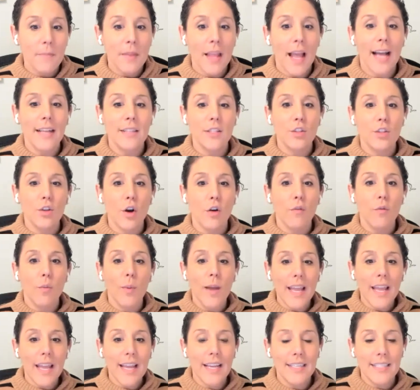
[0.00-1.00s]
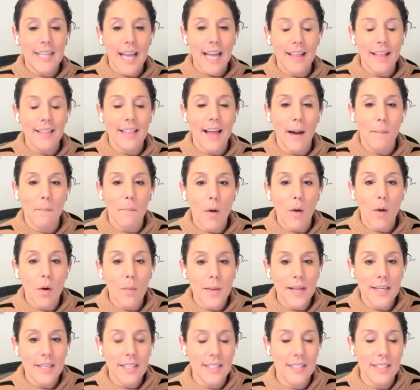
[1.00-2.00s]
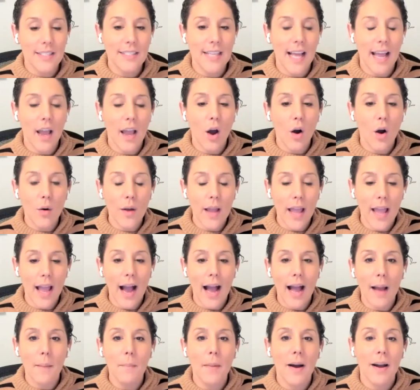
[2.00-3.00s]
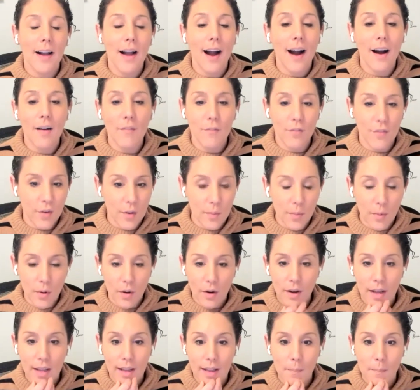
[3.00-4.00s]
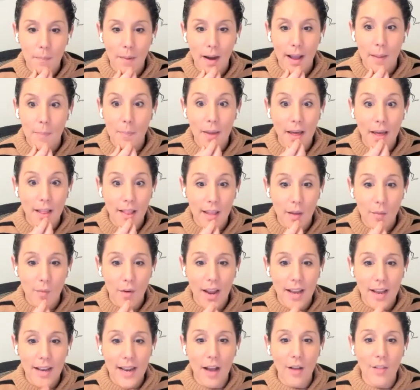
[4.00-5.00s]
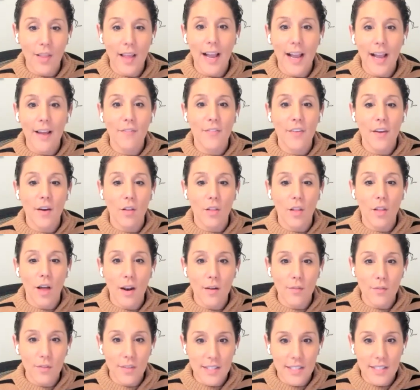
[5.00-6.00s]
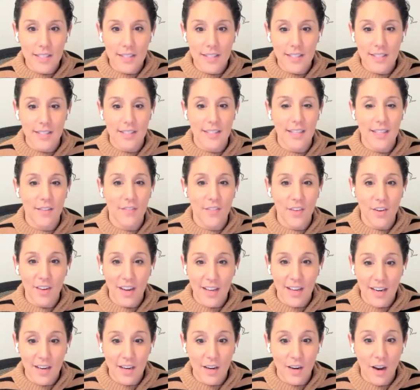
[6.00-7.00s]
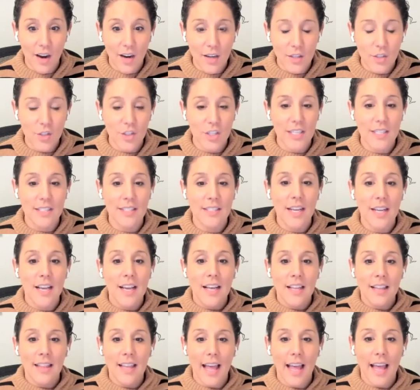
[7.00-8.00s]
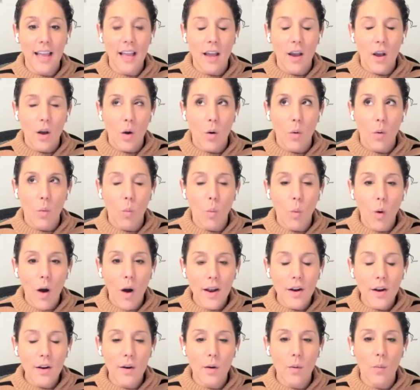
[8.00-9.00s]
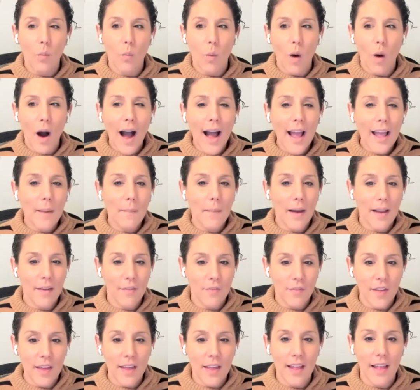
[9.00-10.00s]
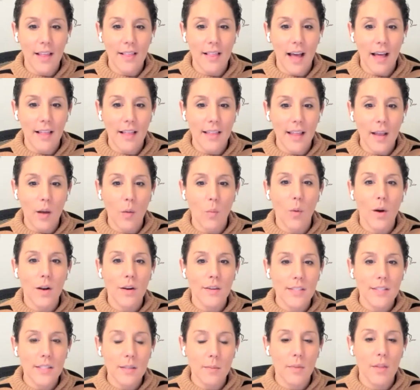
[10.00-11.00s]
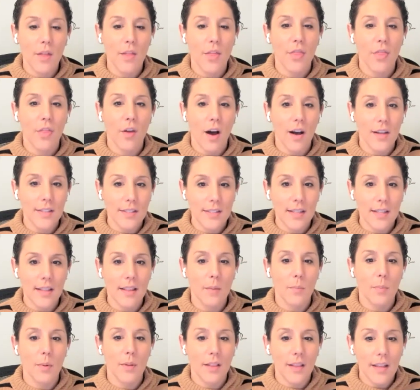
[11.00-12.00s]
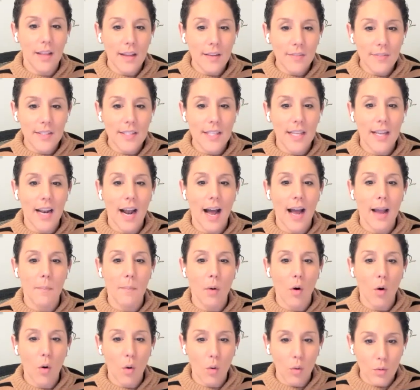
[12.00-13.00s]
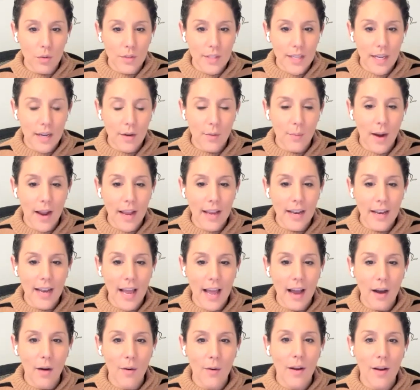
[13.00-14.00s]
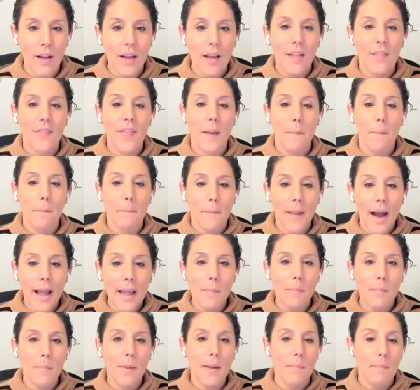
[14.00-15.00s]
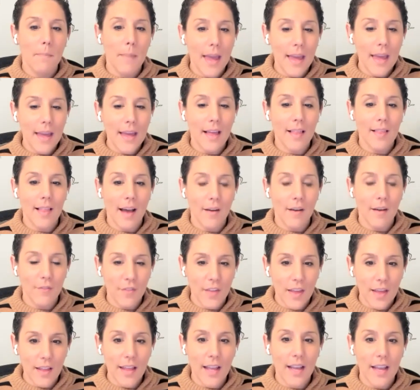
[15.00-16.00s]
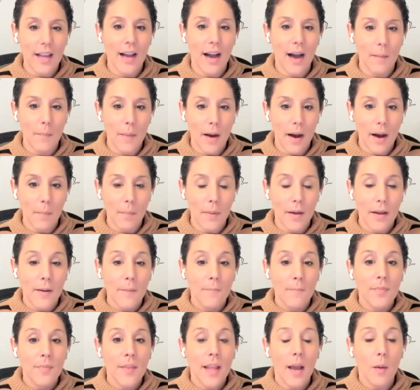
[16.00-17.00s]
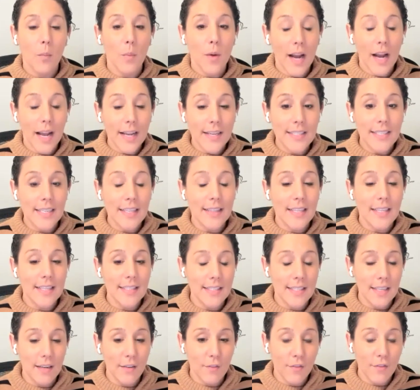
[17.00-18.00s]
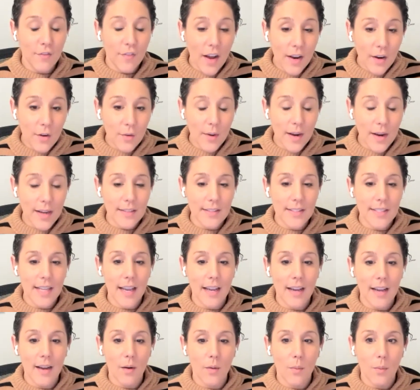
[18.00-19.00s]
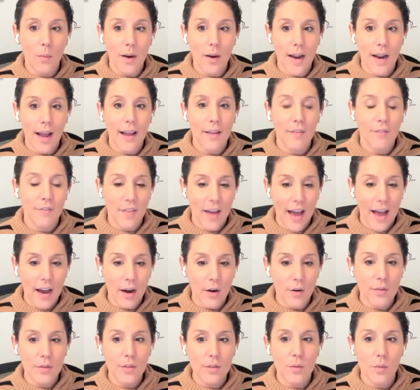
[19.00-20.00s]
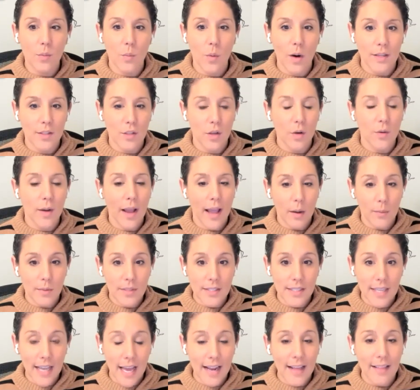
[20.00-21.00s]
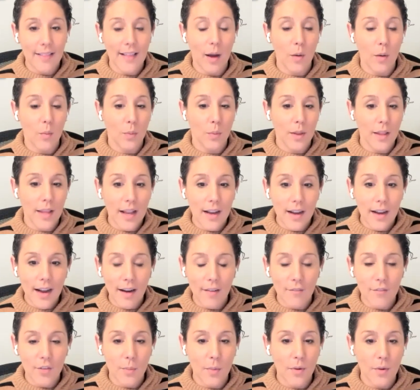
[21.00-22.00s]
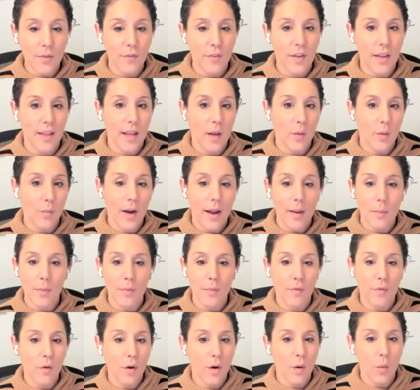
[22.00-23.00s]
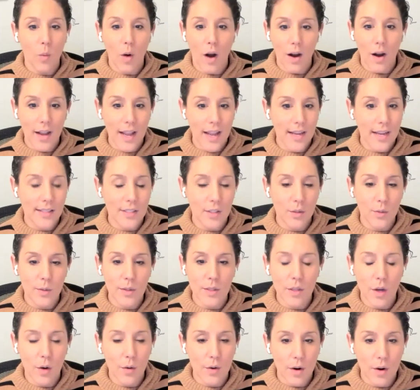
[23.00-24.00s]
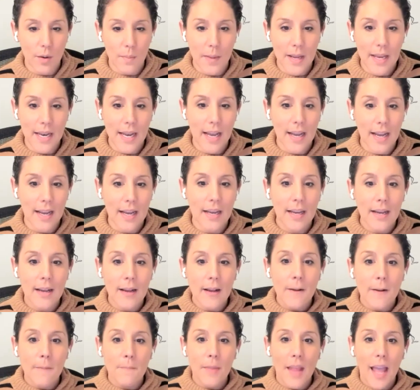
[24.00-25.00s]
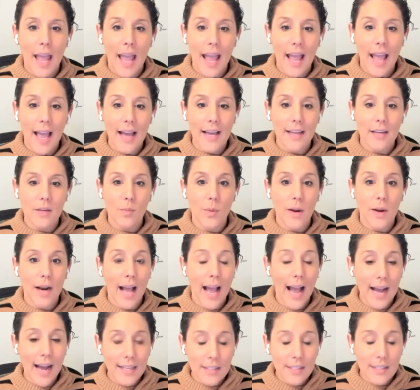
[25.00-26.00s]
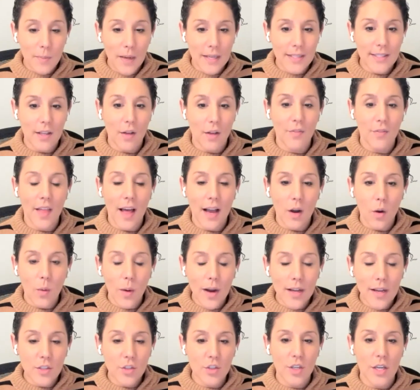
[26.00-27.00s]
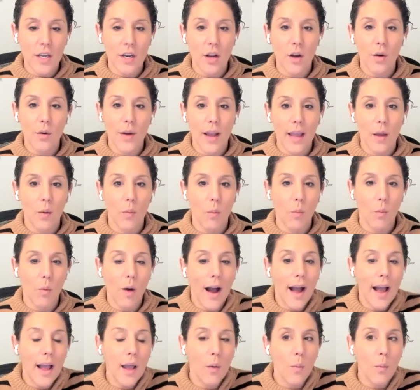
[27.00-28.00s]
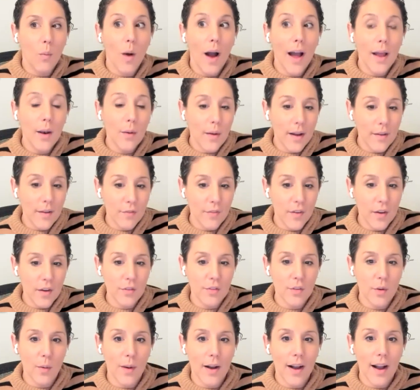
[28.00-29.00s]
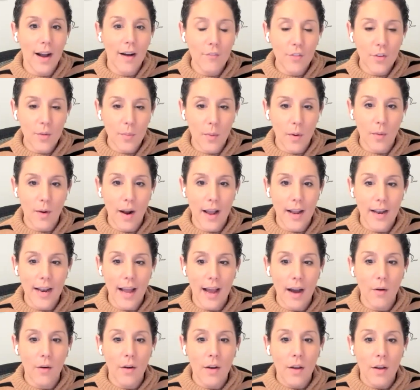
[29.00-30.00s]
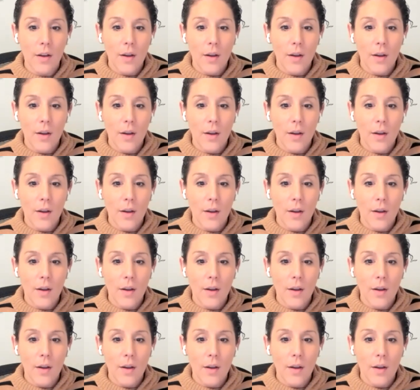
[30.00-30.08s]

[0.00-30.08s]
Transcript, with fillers: And so if we can take that moment to say, okay, I'm uncomfortable in my belly right now. Like, I feel a lot of resistance. I feel kind of nauseous. Like, what are, why am I feeling that? Like, what are some of the thoughts and the beliefs that I'm holding right now that might be making that feeling come up? And when I did this in fundraising, what I found was, okay, I was getting that really uncomfortable feeling right before walking into a donor meeting. And when I asked myself that question, okay, why, why do I feel so uncomfortable right now?